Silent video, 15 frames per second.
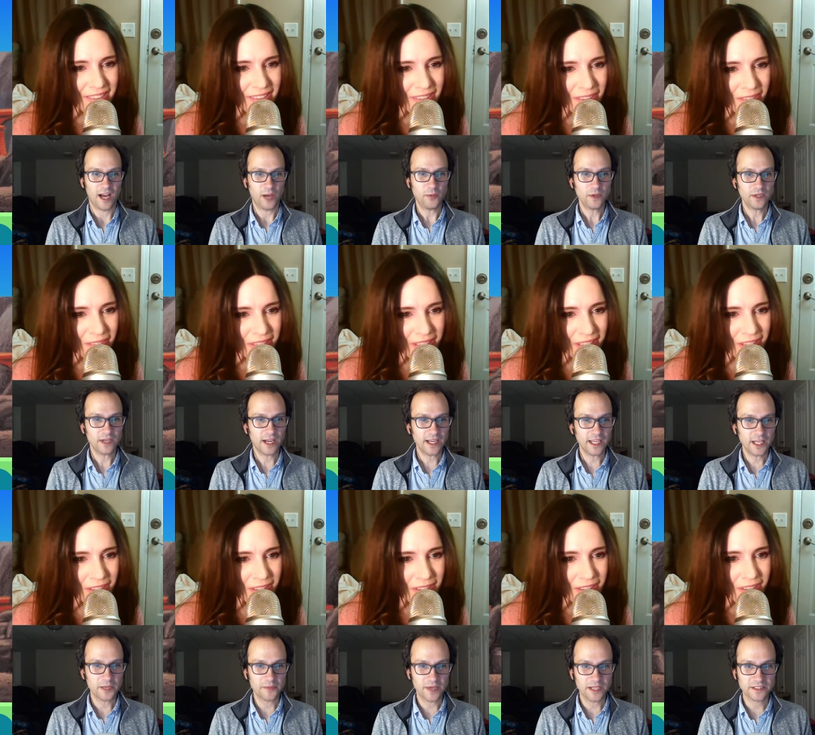Speaker 1: I wonder I
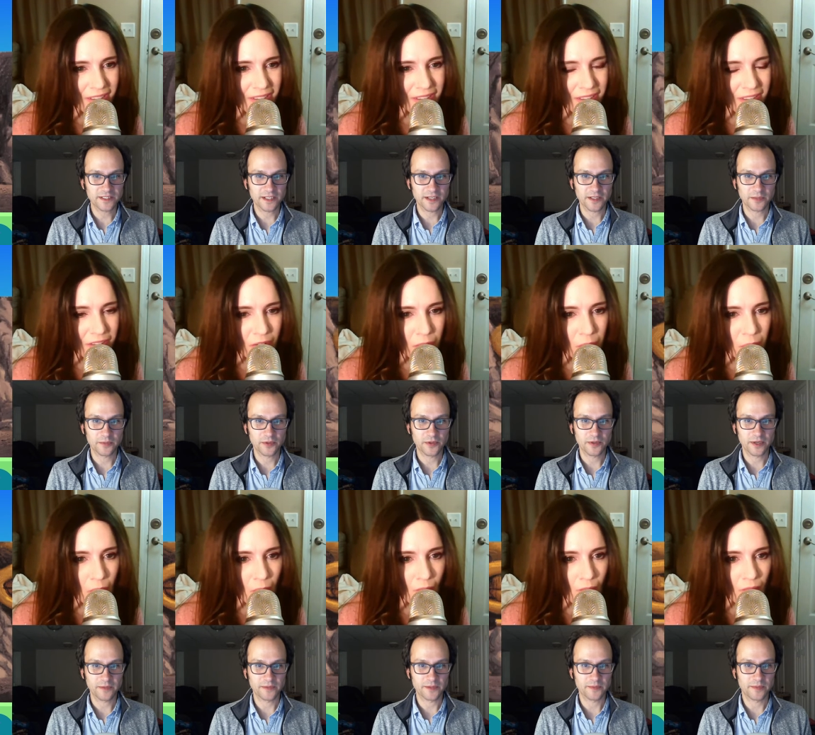can't imagine how they
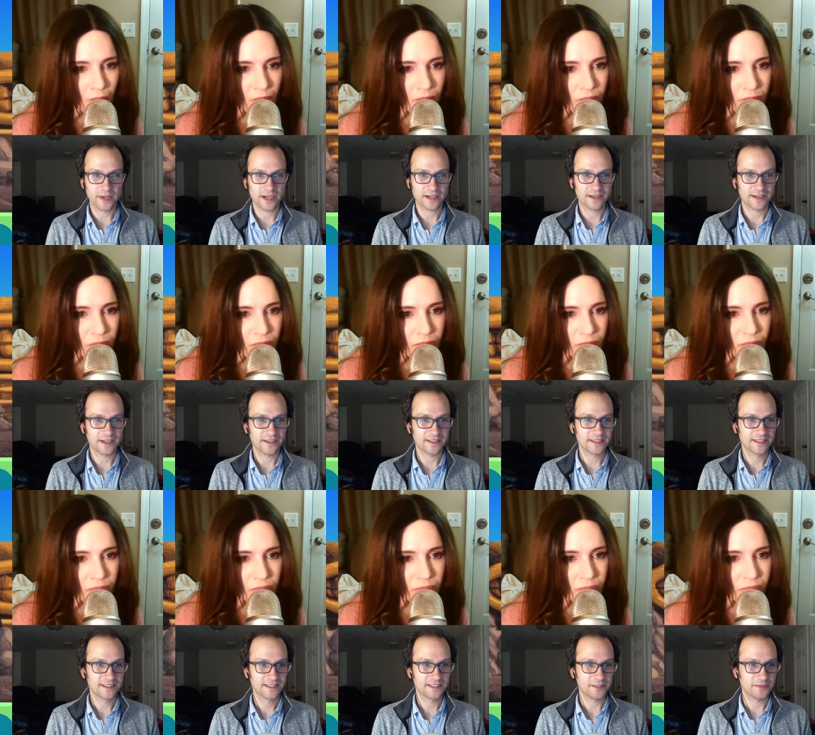program this
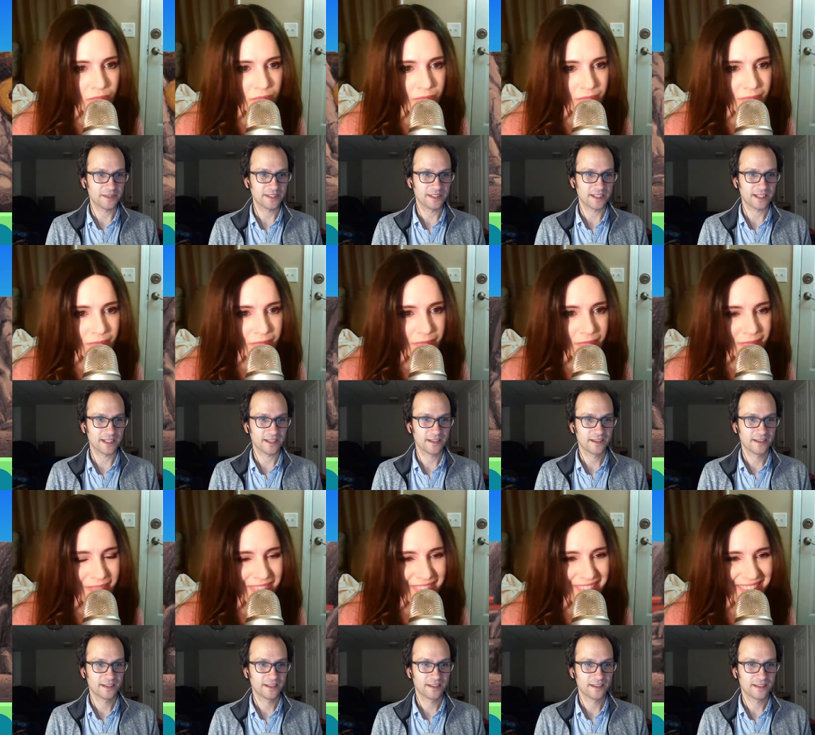background to be like
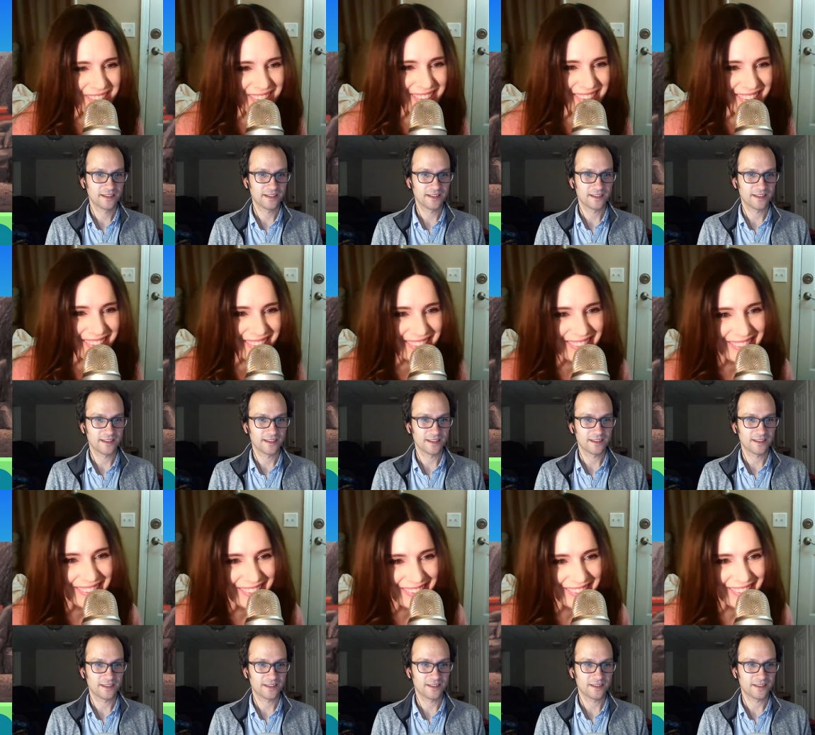
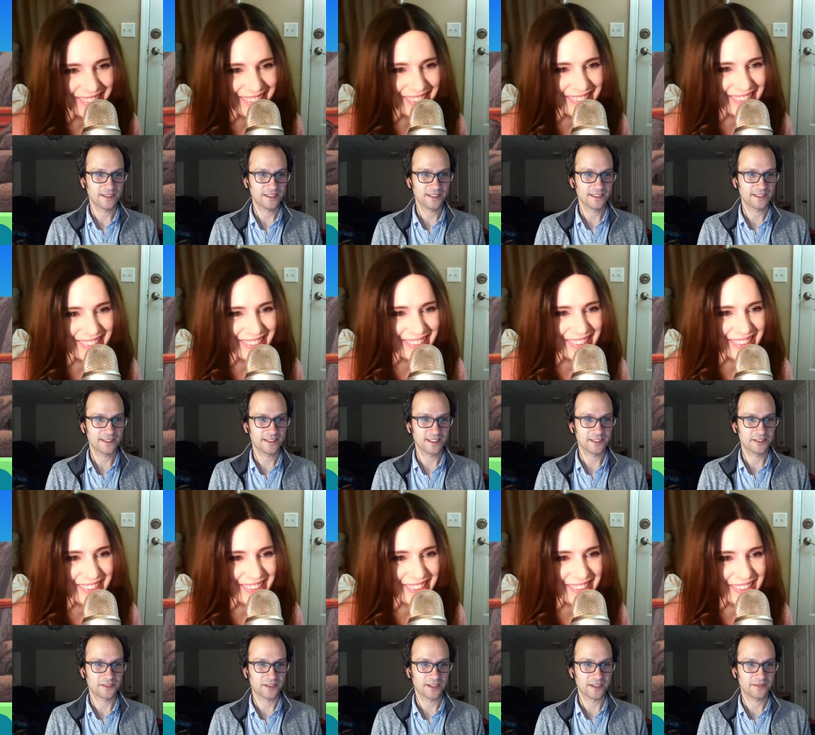Oh, you see this nice
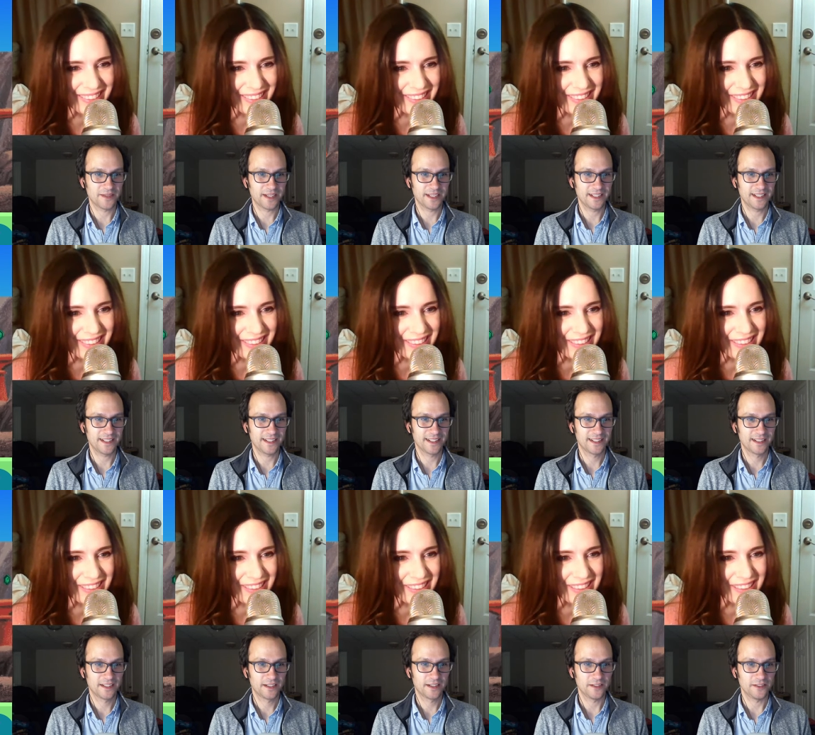drawing back here?
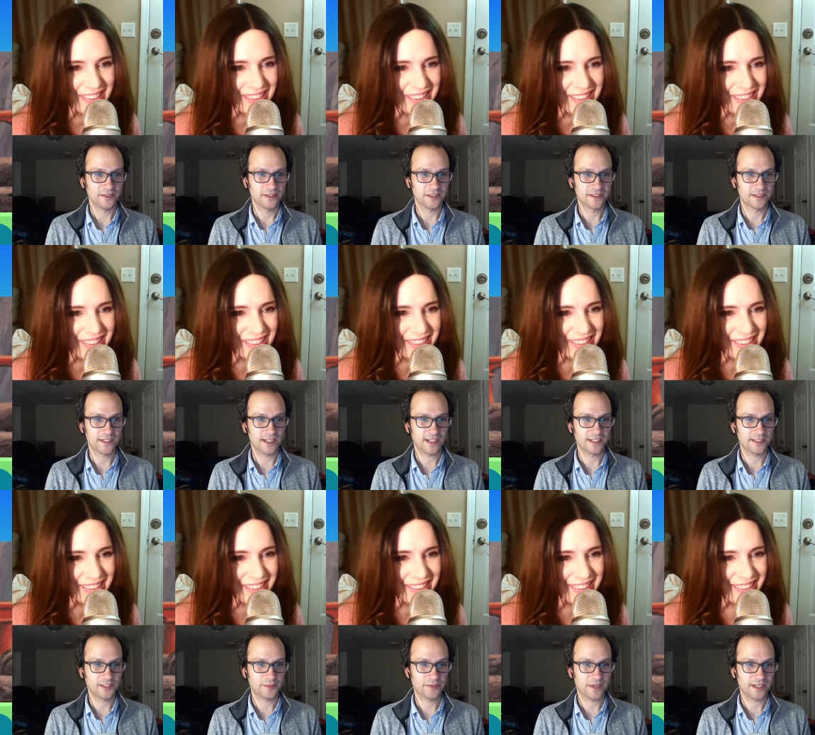You can stand on
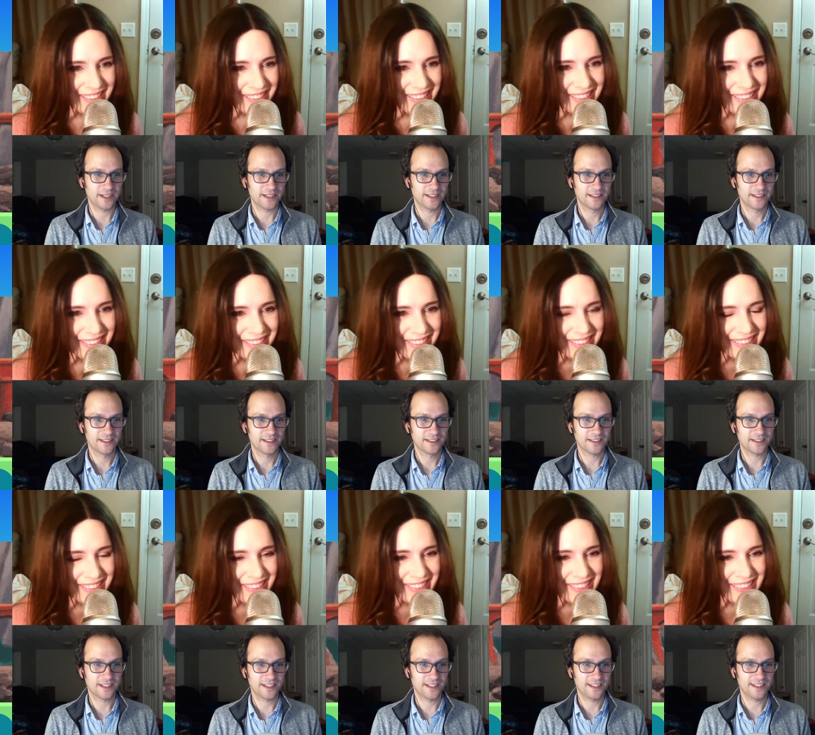this part.
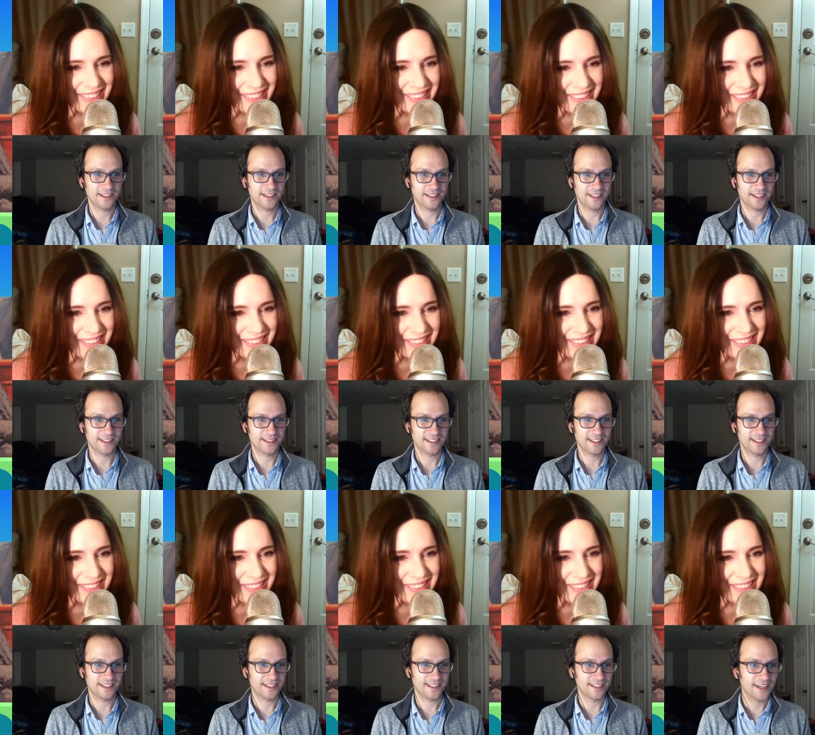Just kidding, you can't
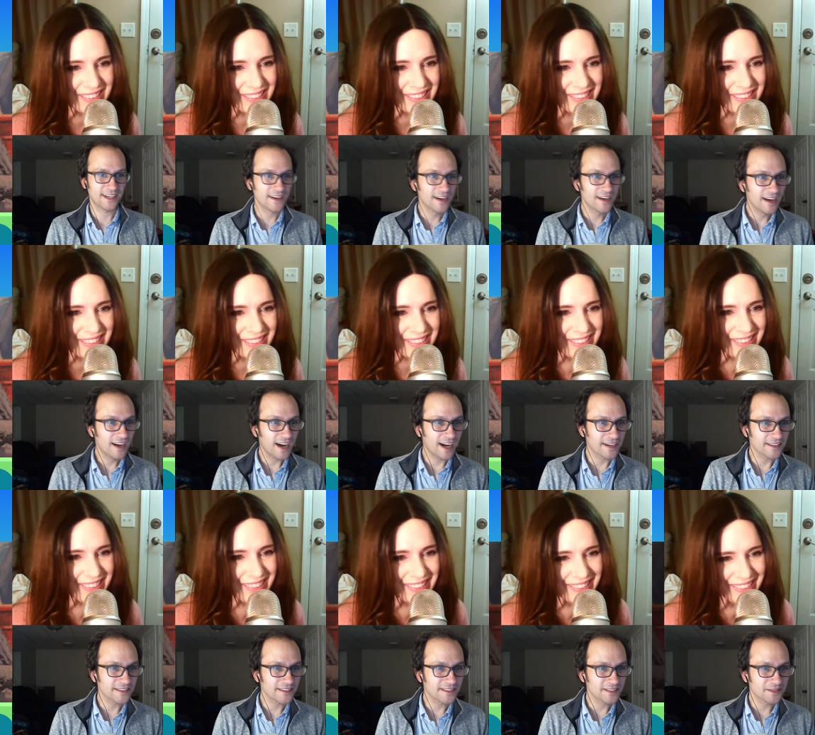stand on it now. I
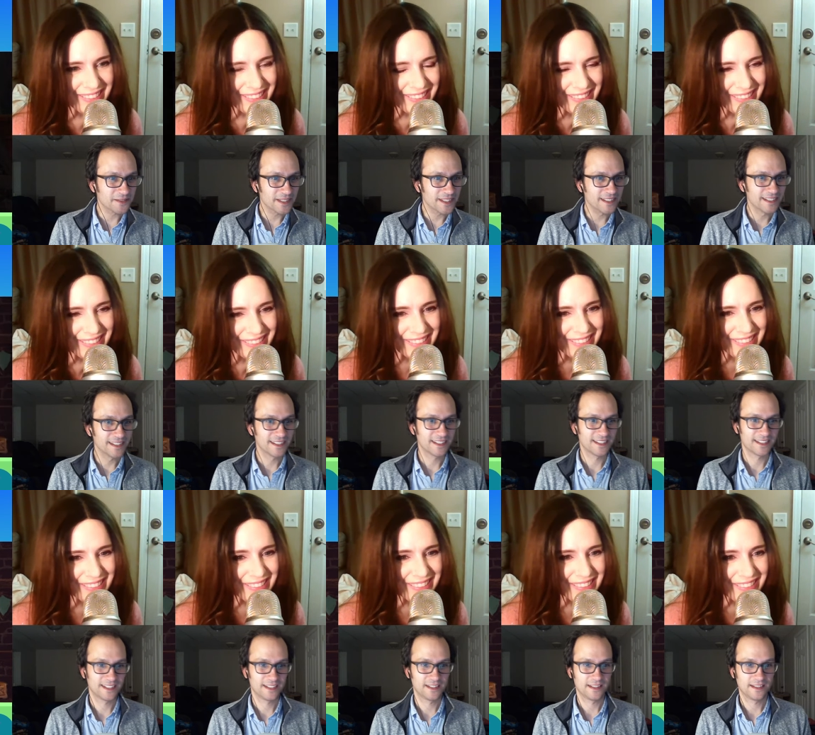don't know, it's weird.
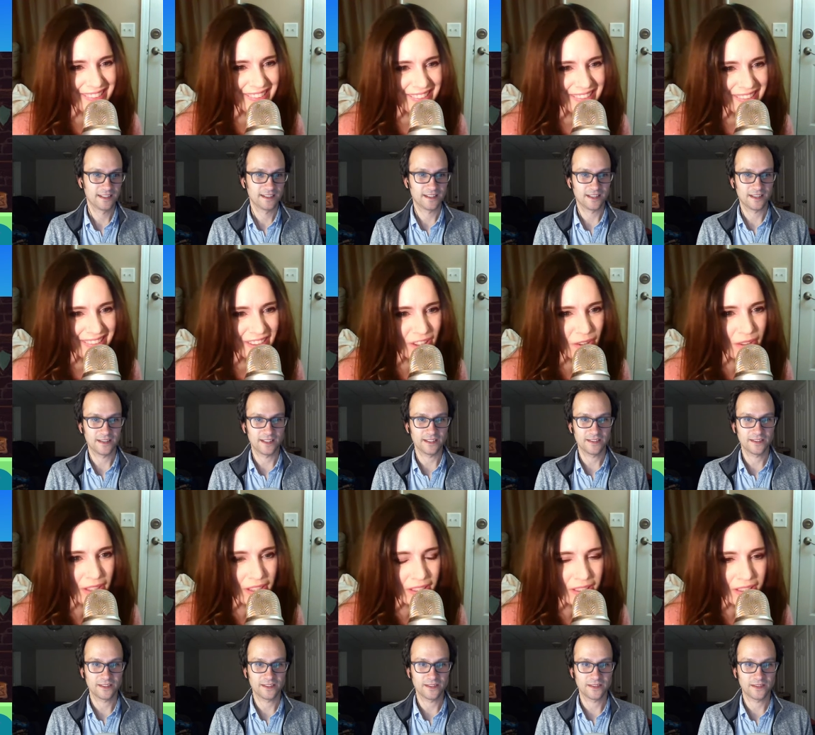All right,
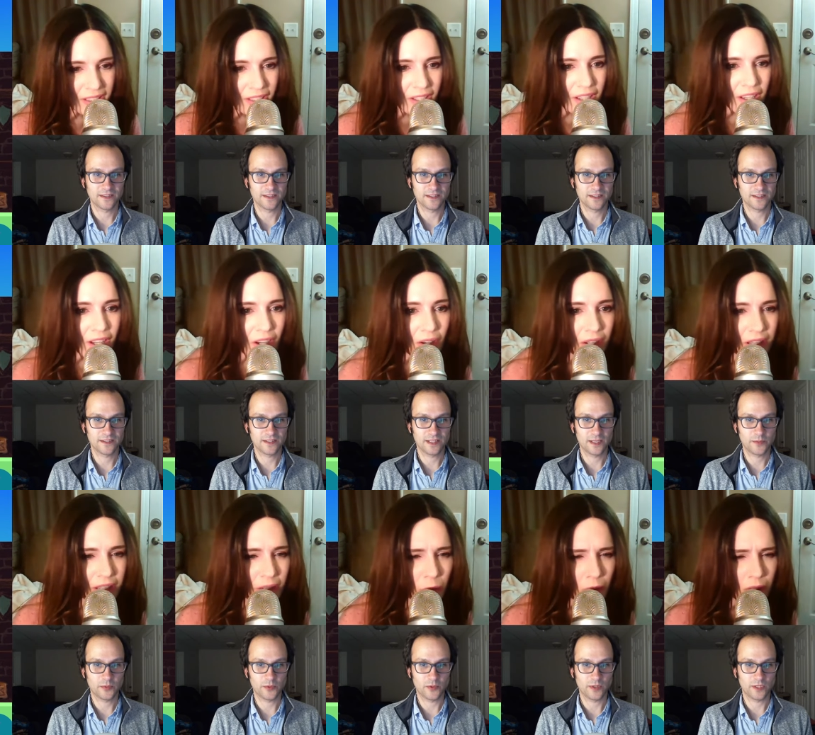okay. so there's
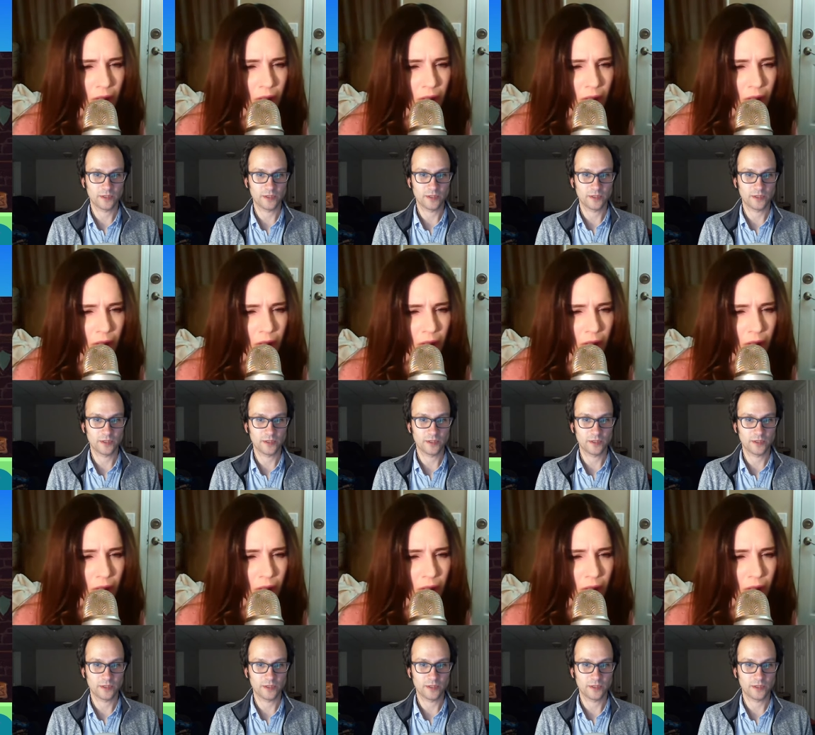lamp okay,